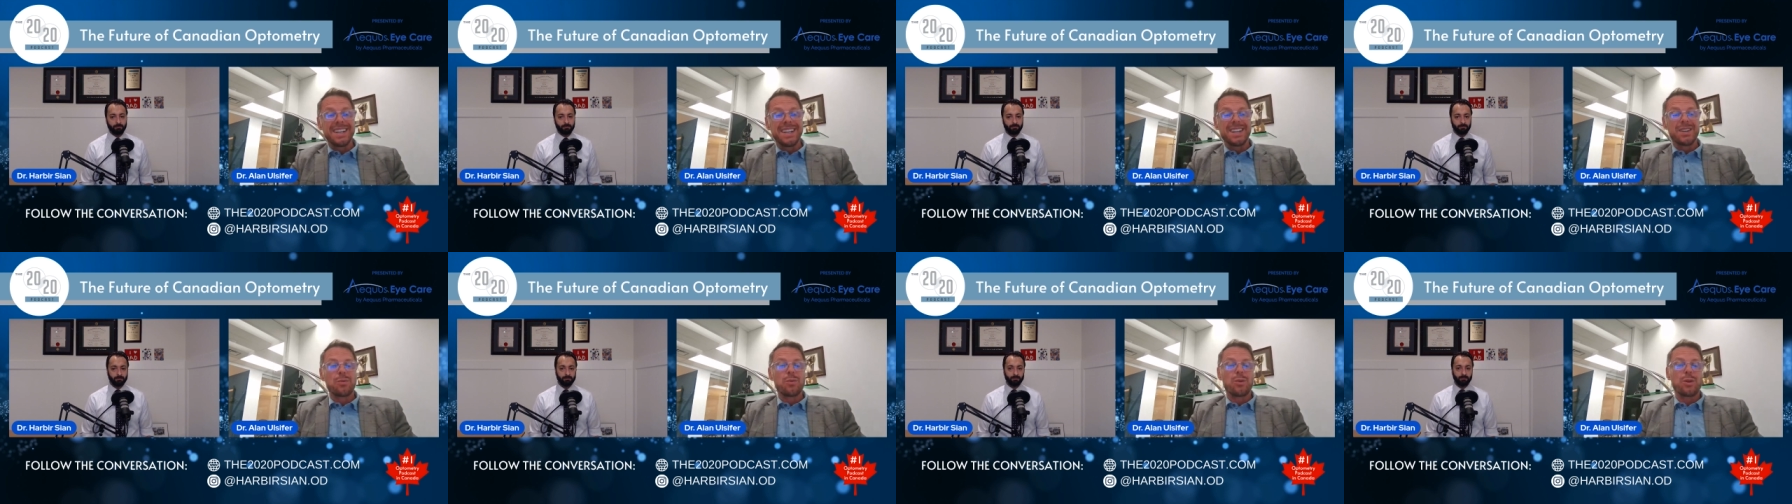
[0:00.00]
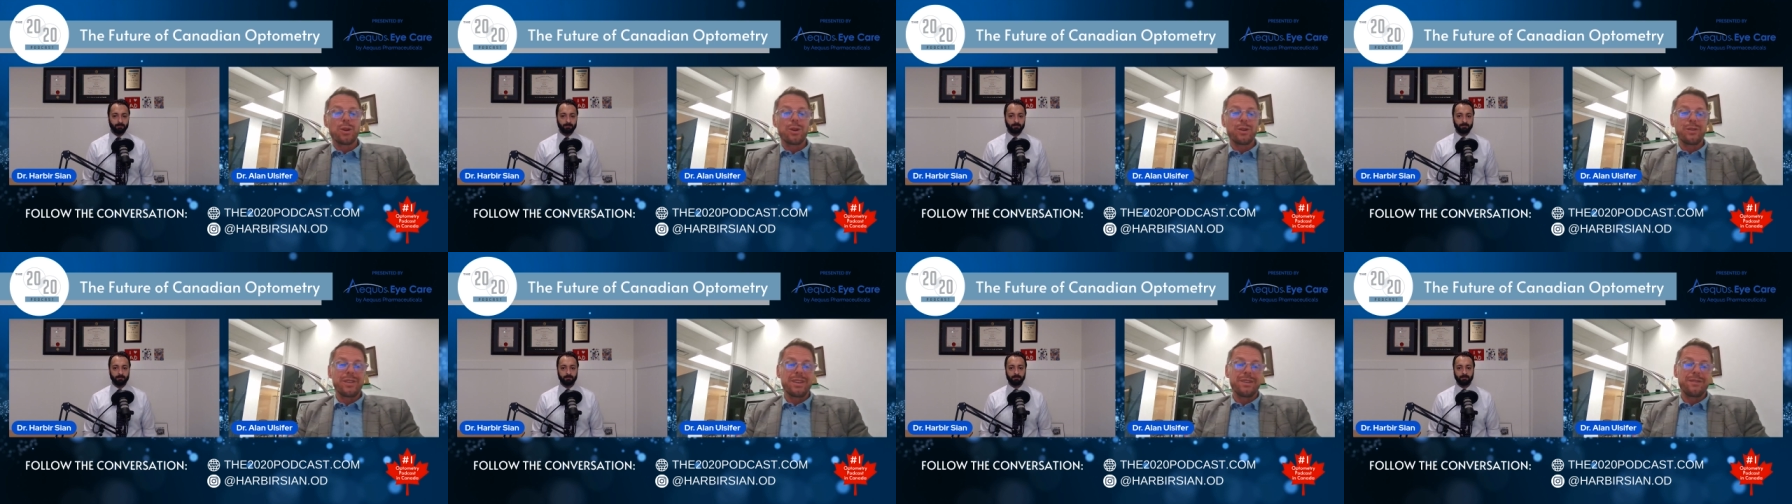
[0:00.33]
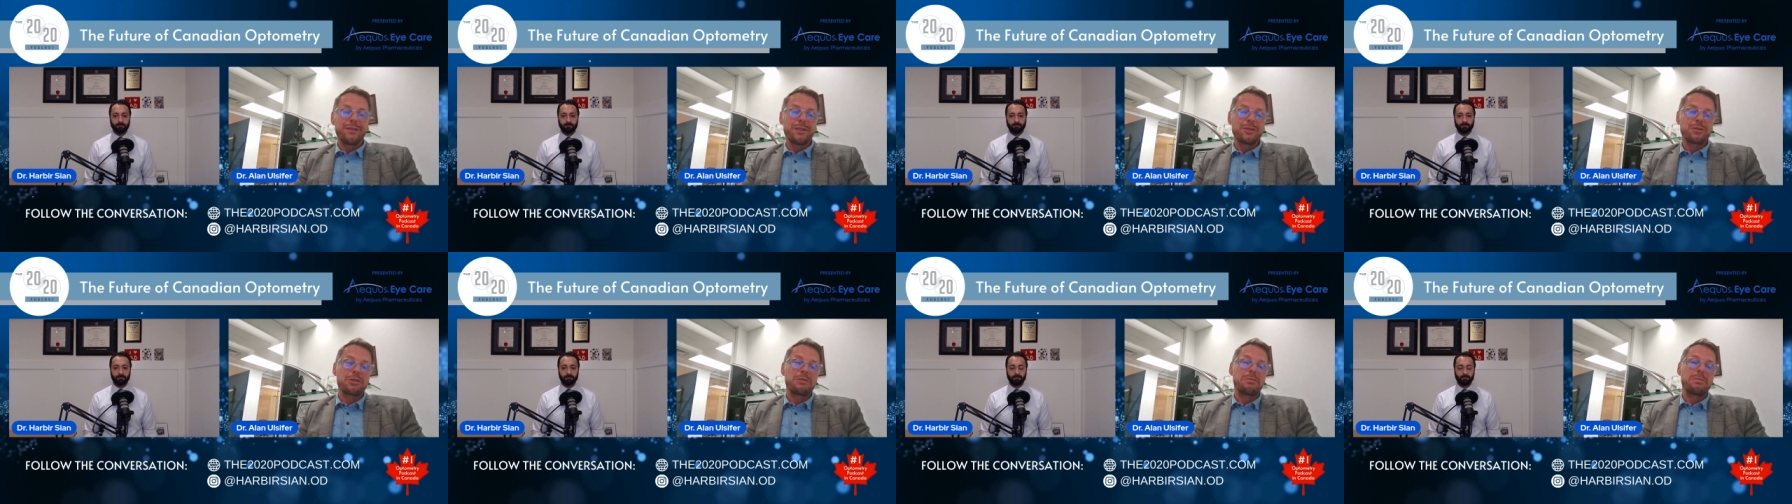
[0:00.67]
where the
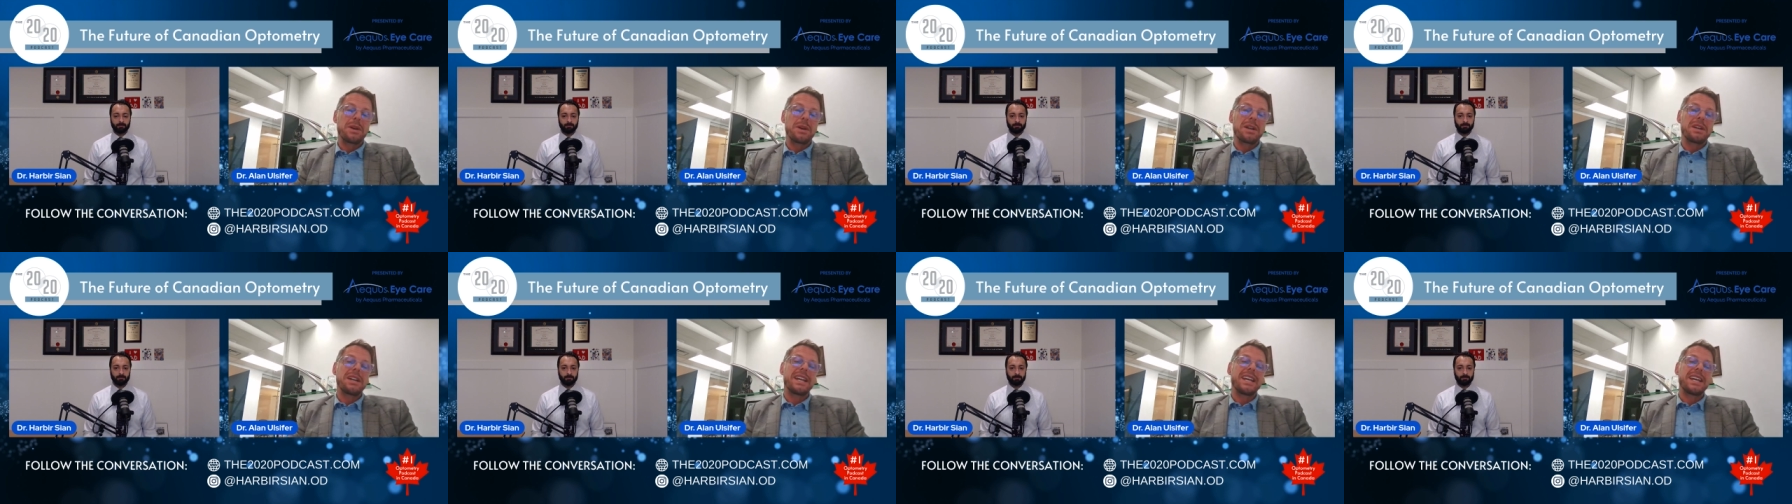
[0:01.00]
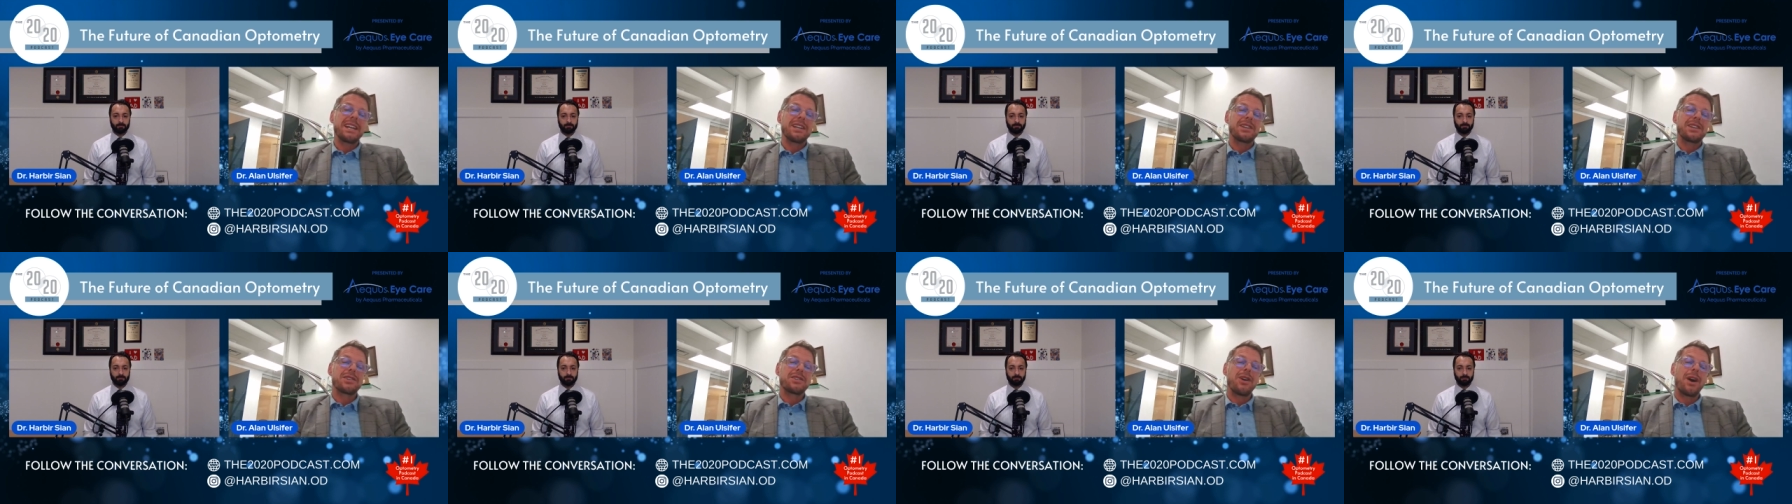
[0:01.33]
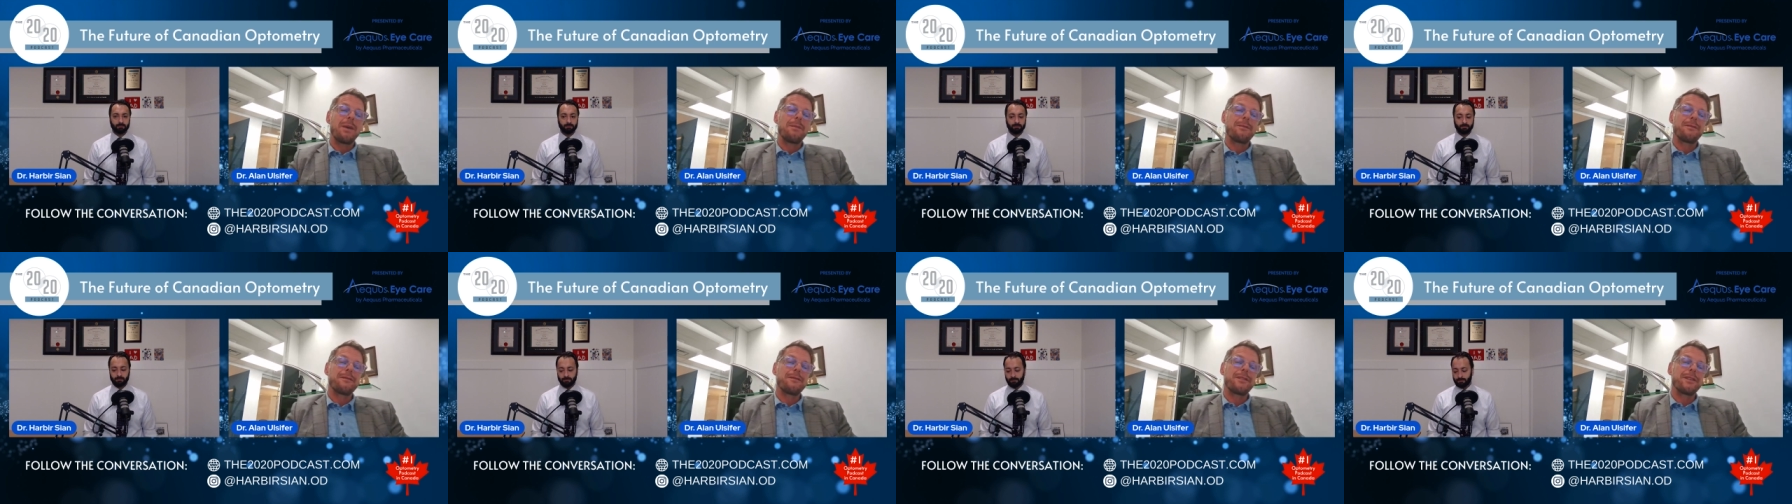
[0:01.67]
Vision Monday
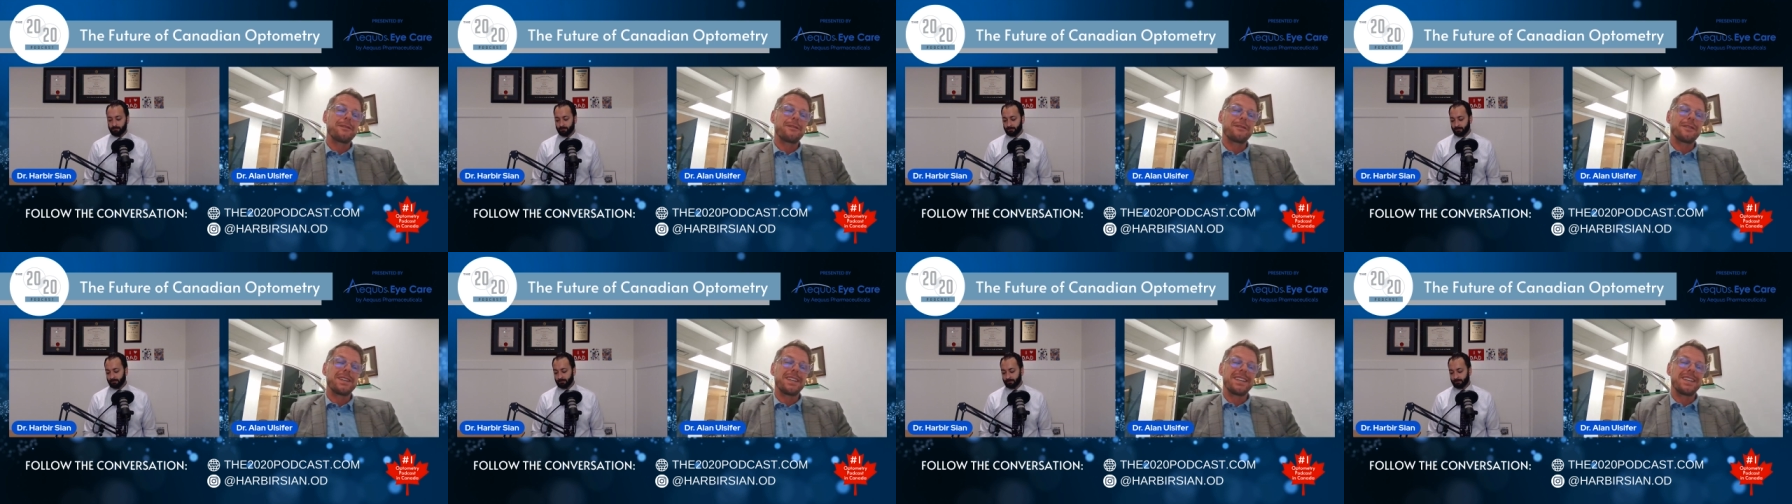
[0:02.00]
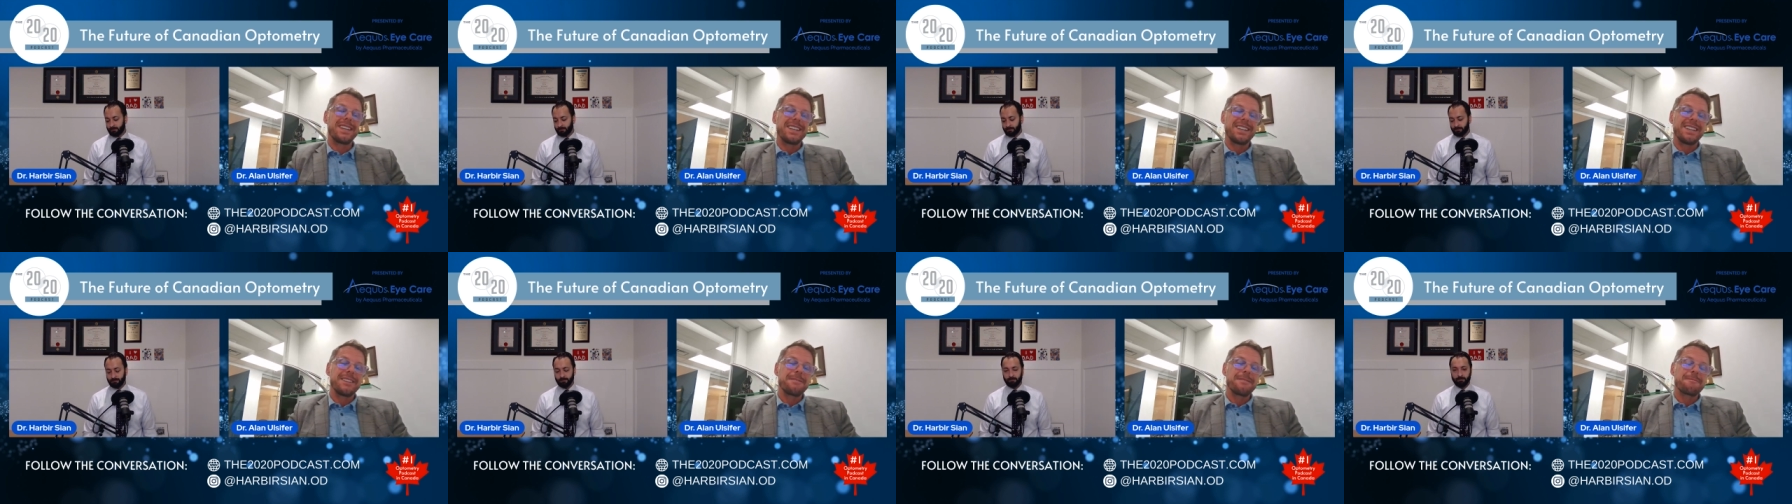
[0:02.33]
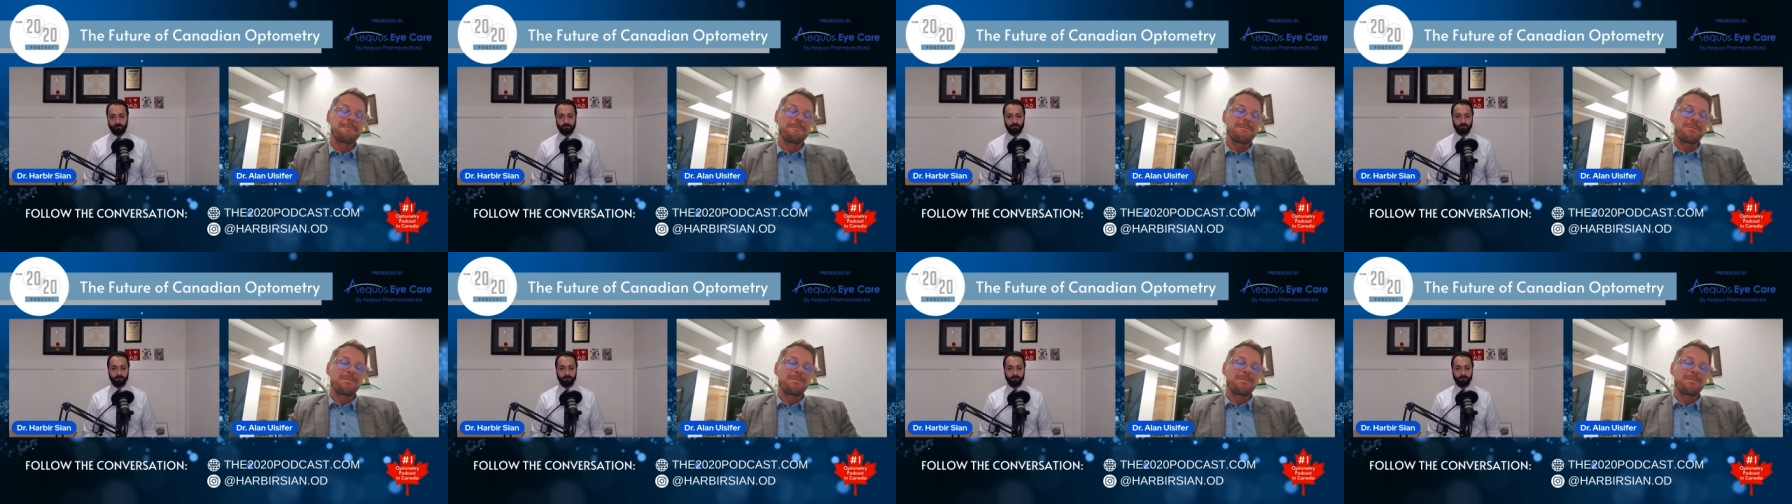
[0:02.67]
top 50,